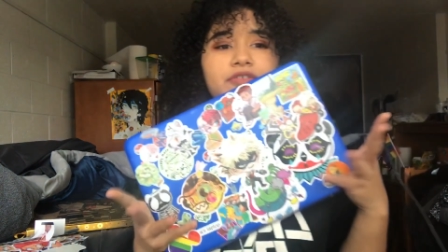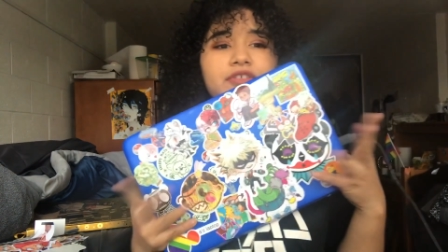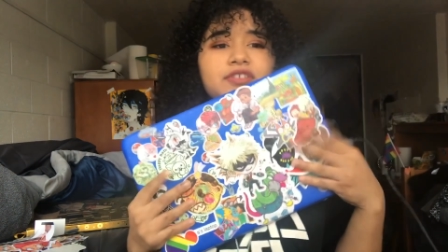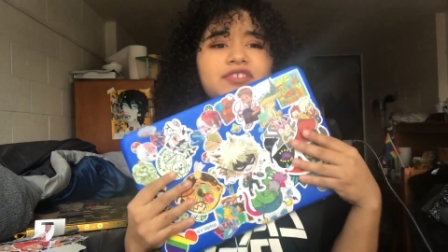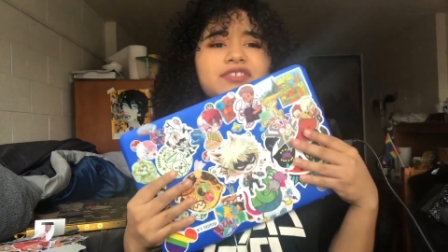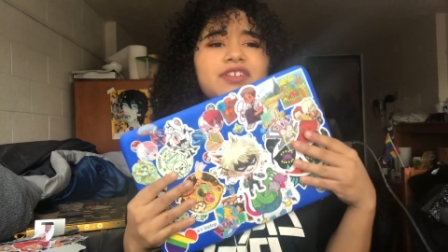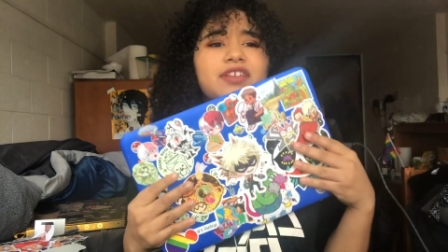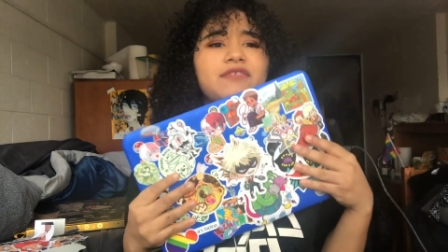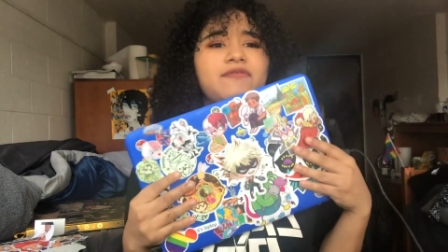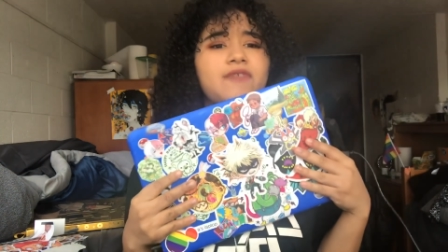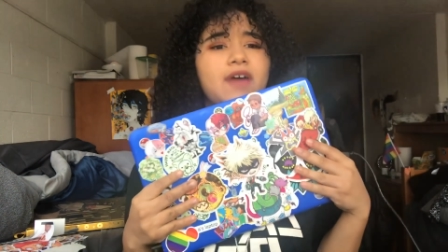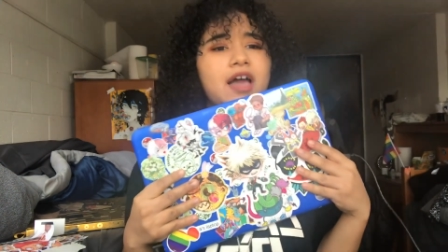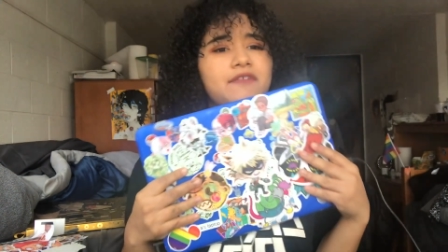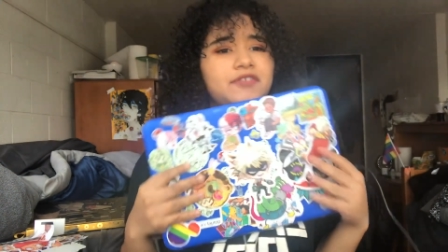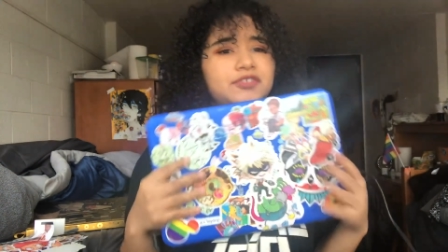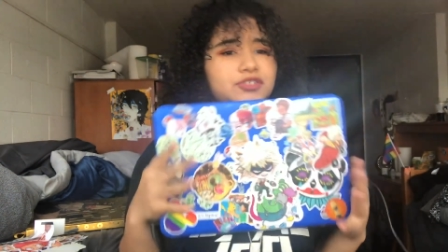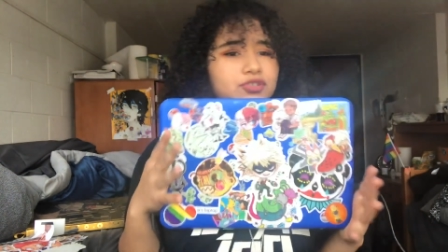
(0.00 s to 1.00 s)
This is like
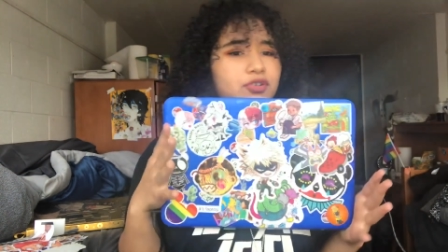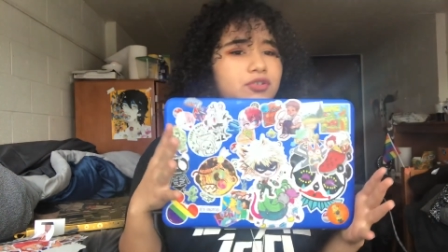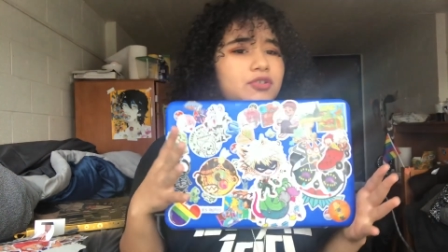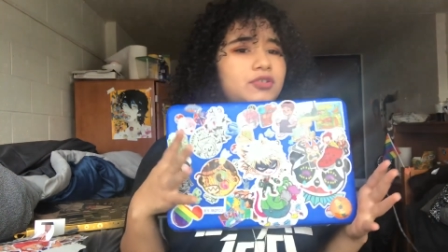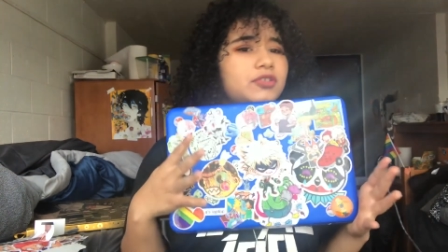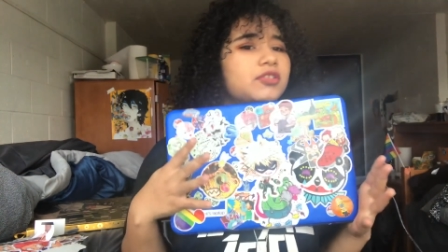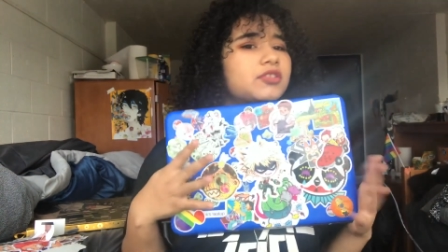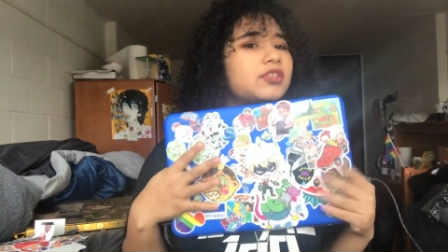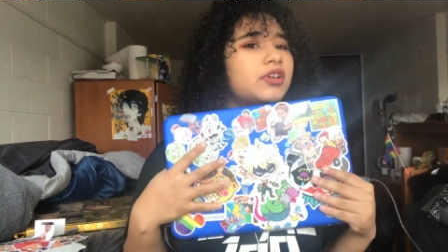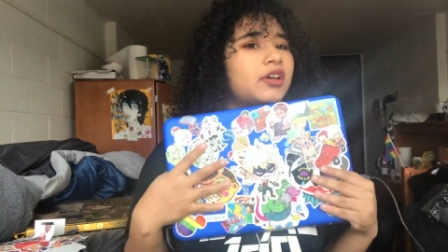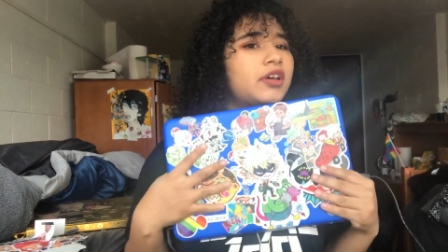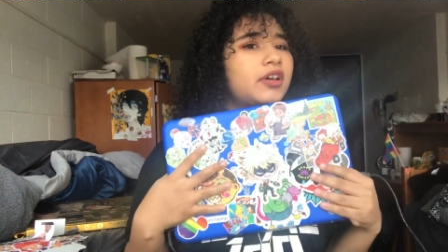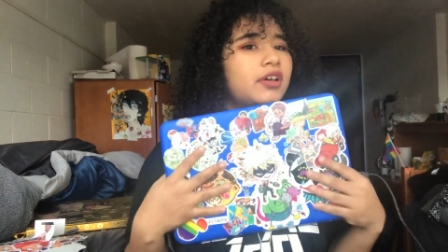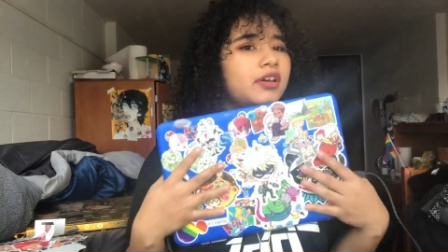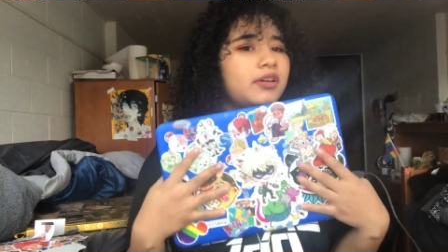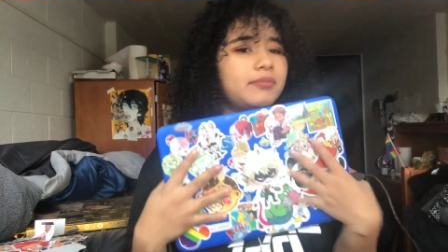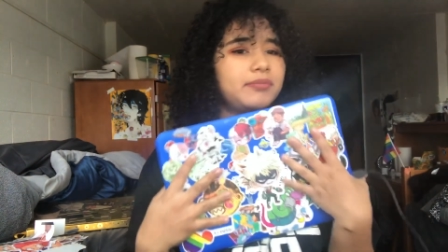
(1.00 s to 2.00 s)
5 years old,
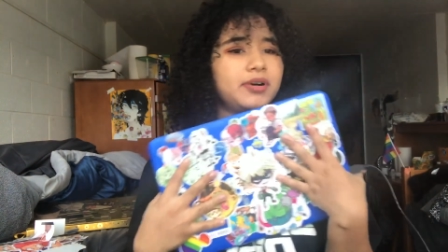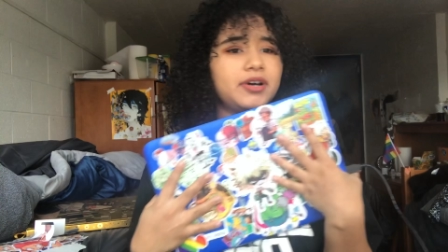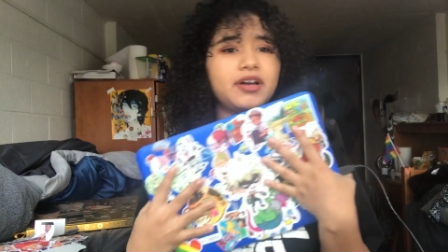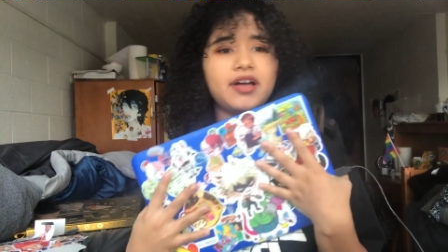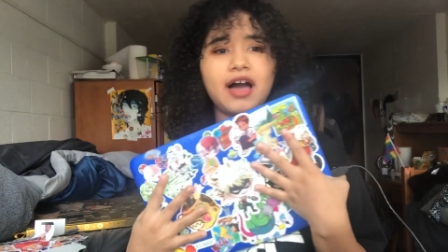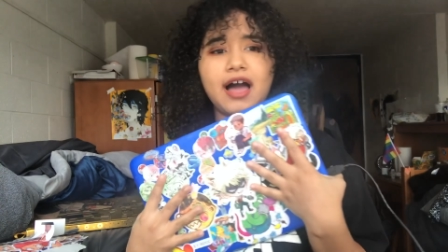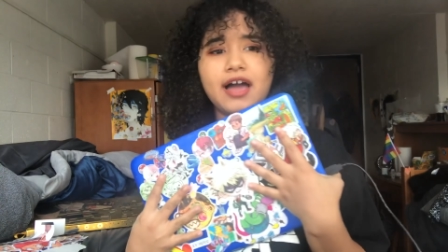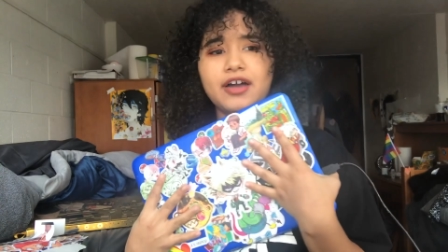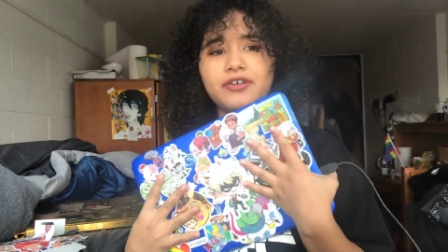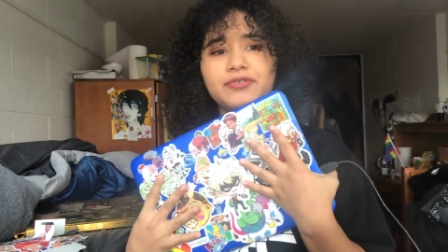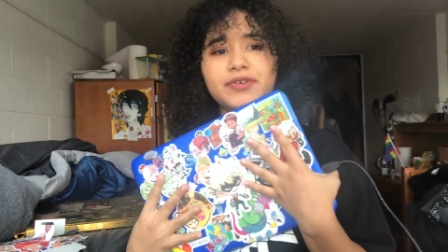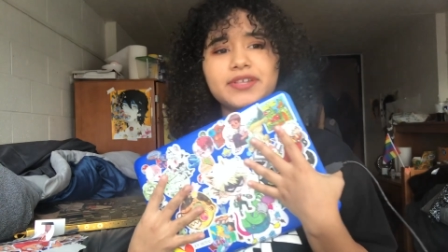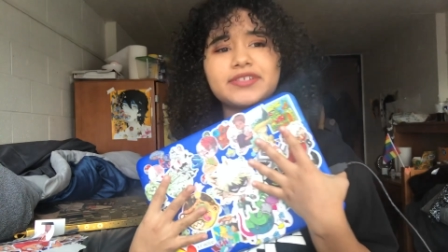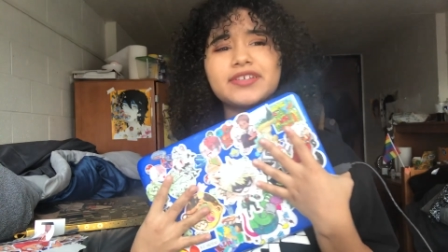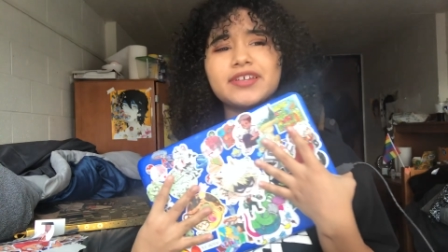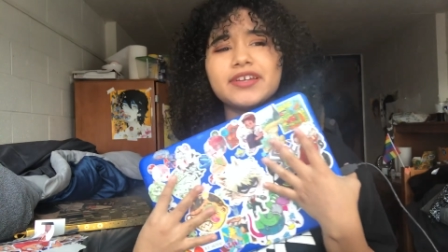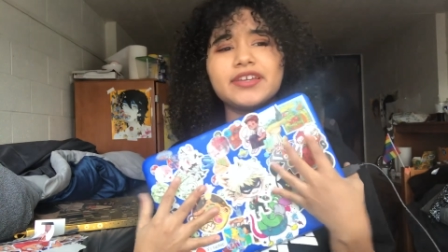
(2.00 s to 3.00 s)
but I
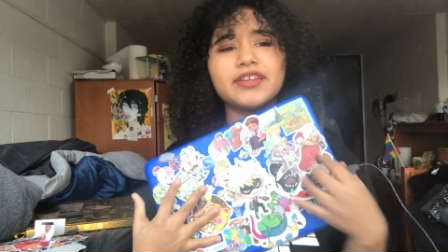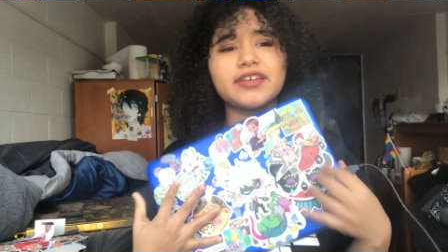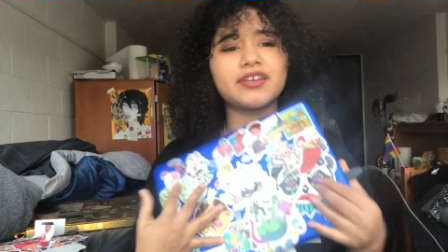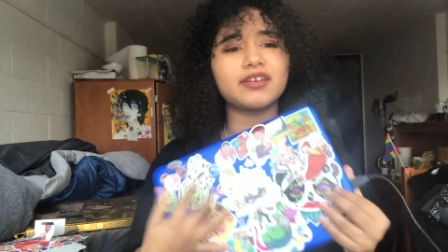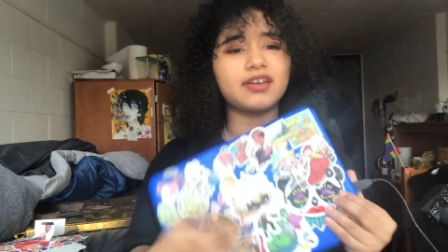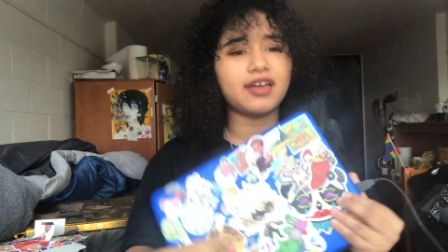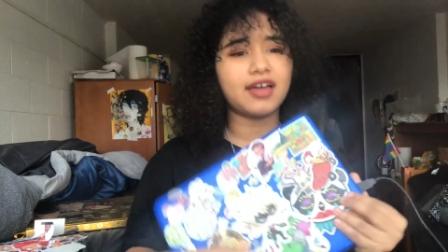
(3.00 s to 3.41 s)
always like